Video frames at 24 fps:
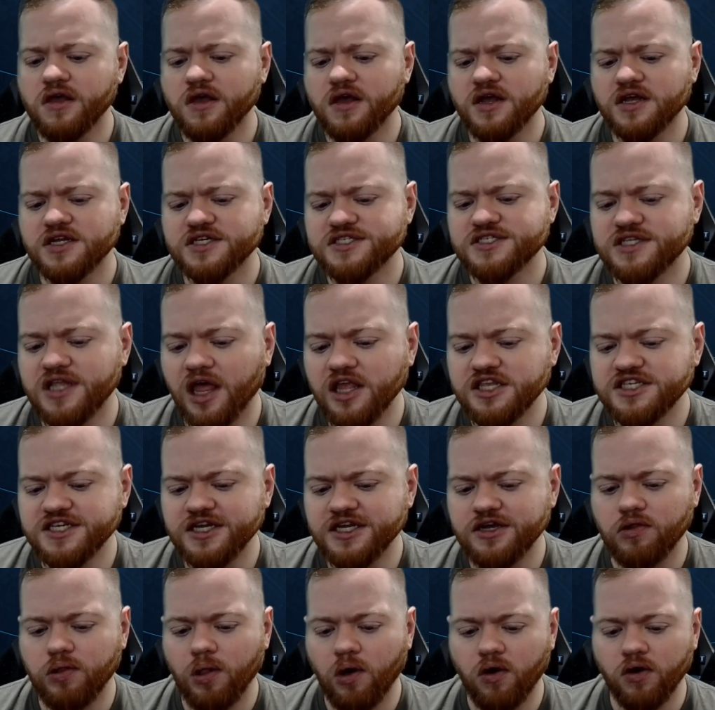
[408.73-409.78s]
Slice
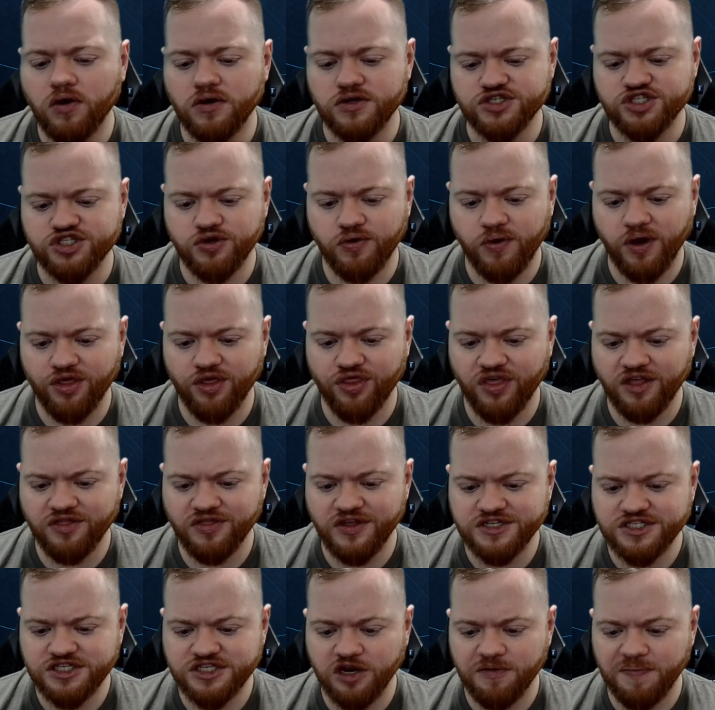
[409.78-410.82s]
and Claws, so I think
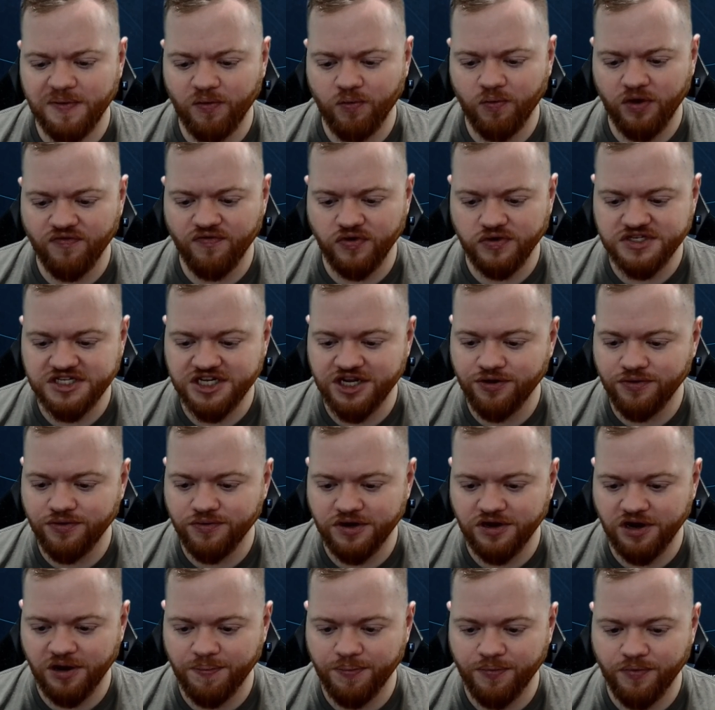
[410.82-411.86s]
that's going to be one of our
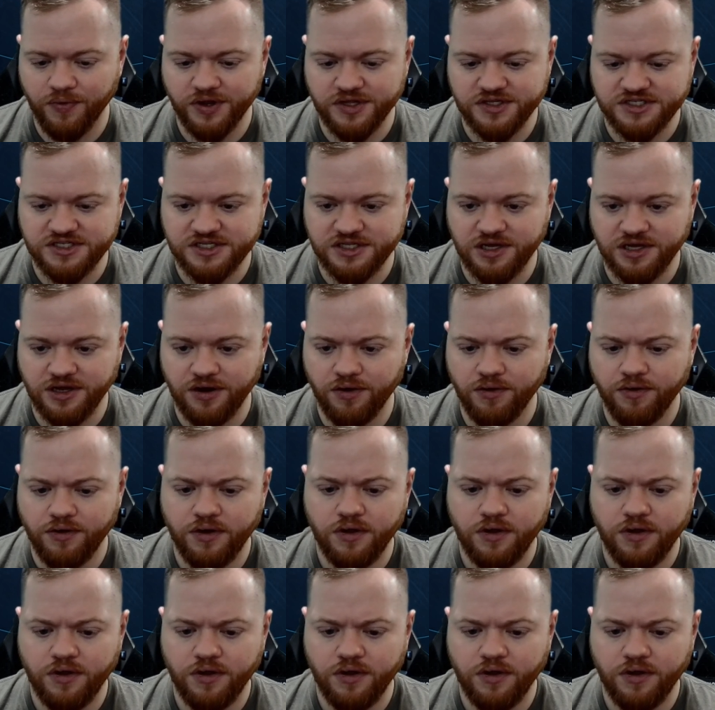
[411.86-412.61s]
Tyranid upgrades there.